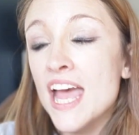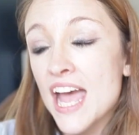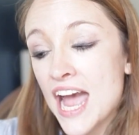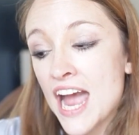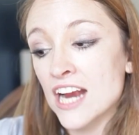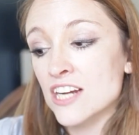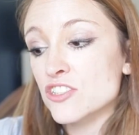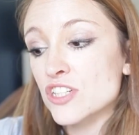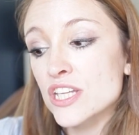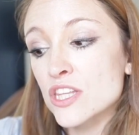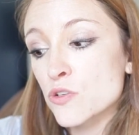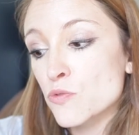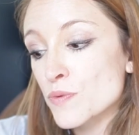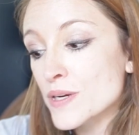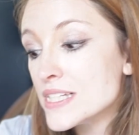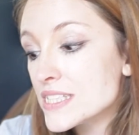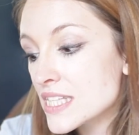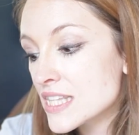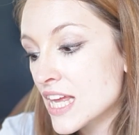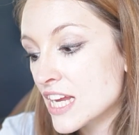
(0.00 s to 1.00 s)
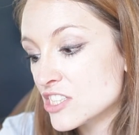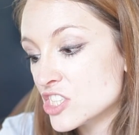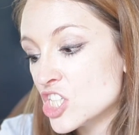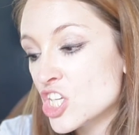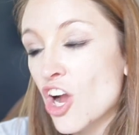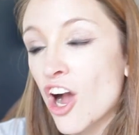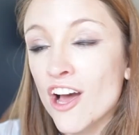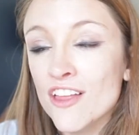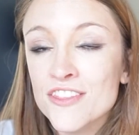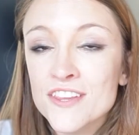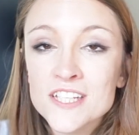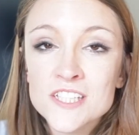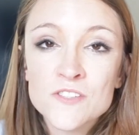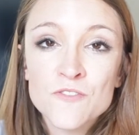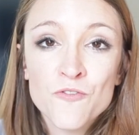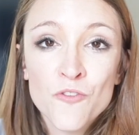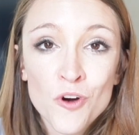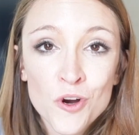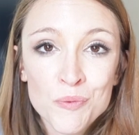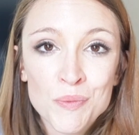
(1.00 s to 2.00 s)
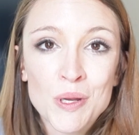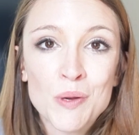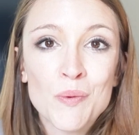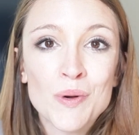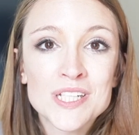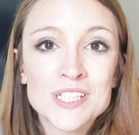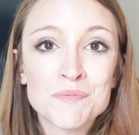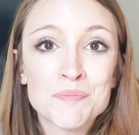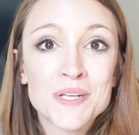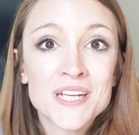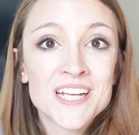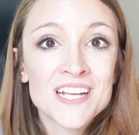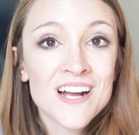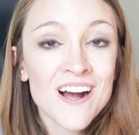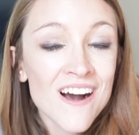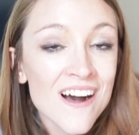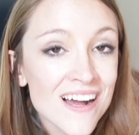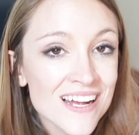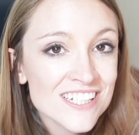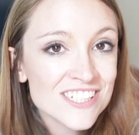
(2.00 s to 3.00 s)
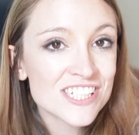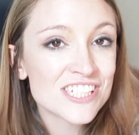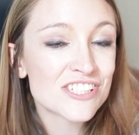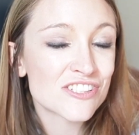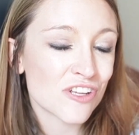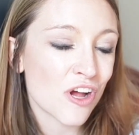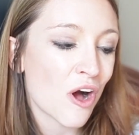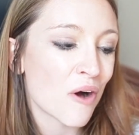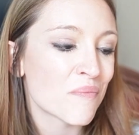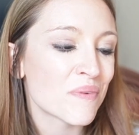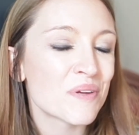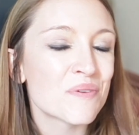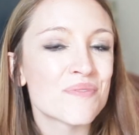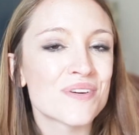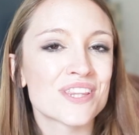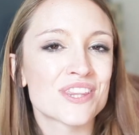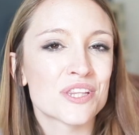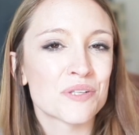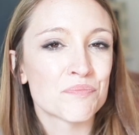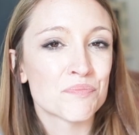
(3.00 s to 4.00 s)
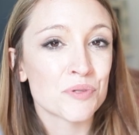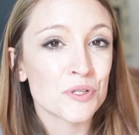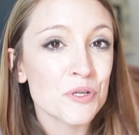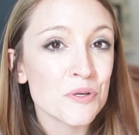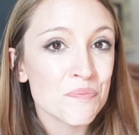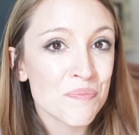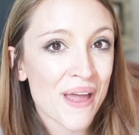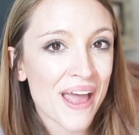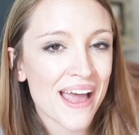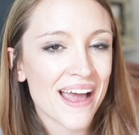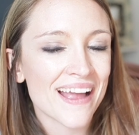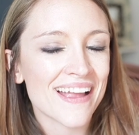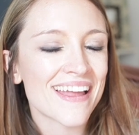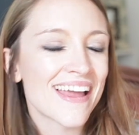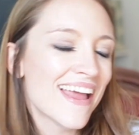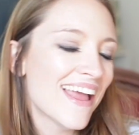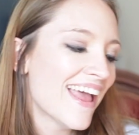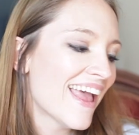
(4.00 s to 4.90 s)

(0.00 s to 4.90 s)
Actually, the reason that she got this for me was because she saw me with the blue bag,